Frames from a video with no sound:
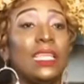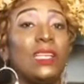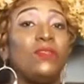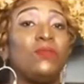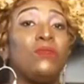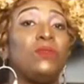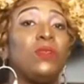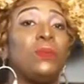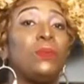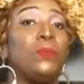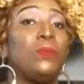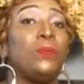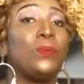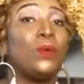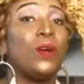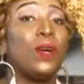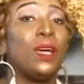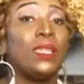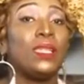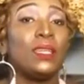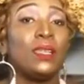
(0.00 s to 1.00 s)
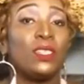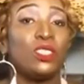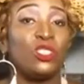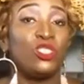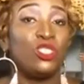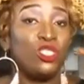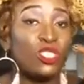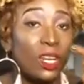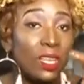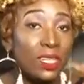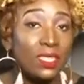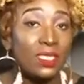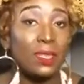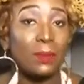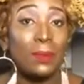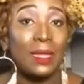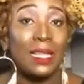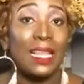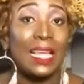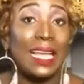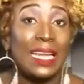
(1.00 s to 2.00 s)
if we brought or shone
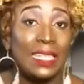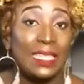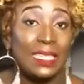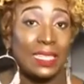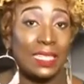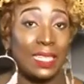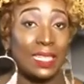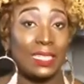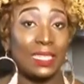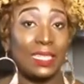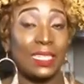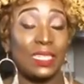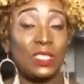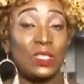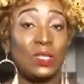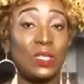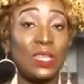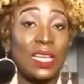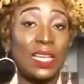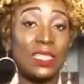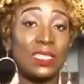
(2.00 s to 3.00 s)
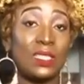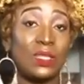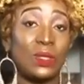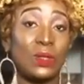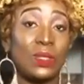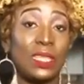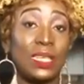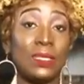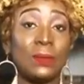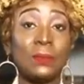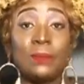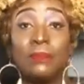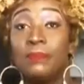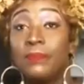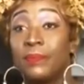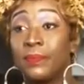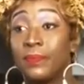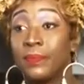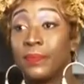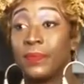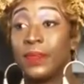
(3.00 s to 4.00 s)
some light on it and let you guys know that
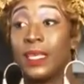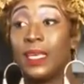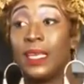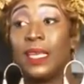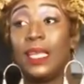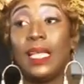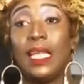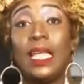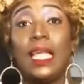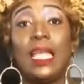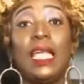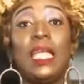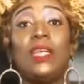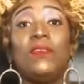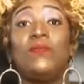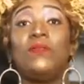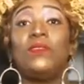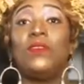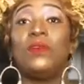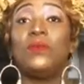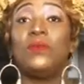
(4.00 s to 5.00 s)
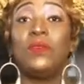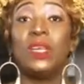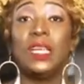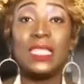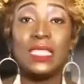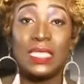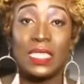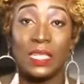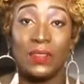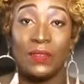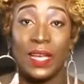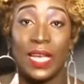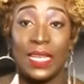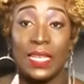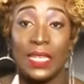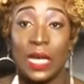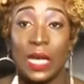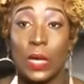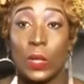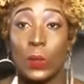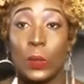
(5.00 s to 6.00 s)
if you're renting right
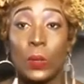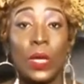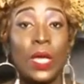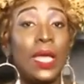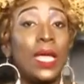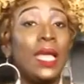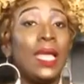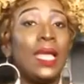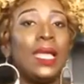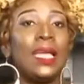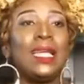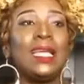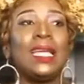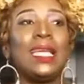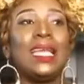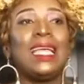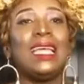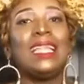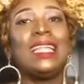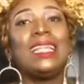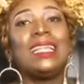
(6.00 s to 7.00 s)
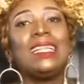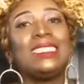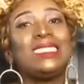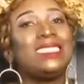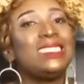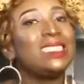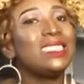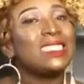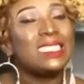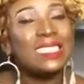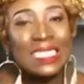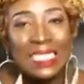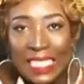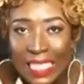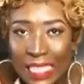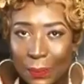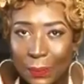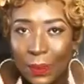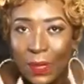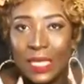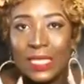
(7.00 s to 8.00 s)
now, just
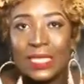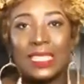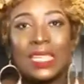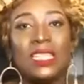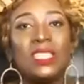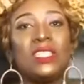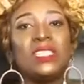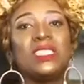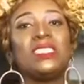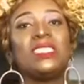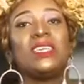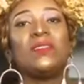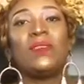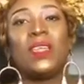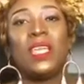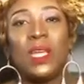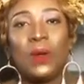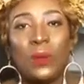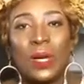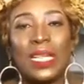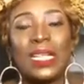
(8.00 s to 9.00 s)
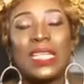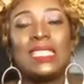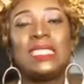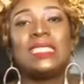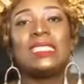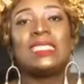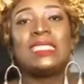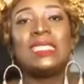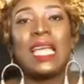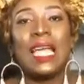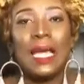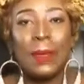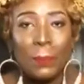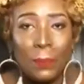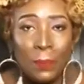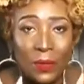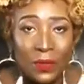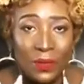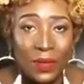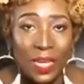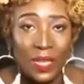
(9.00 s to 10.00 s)
keep on telling yourself, hear what, it's
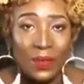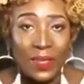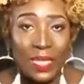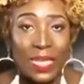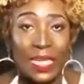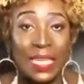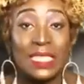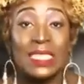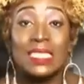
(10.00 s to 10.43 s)
temporary,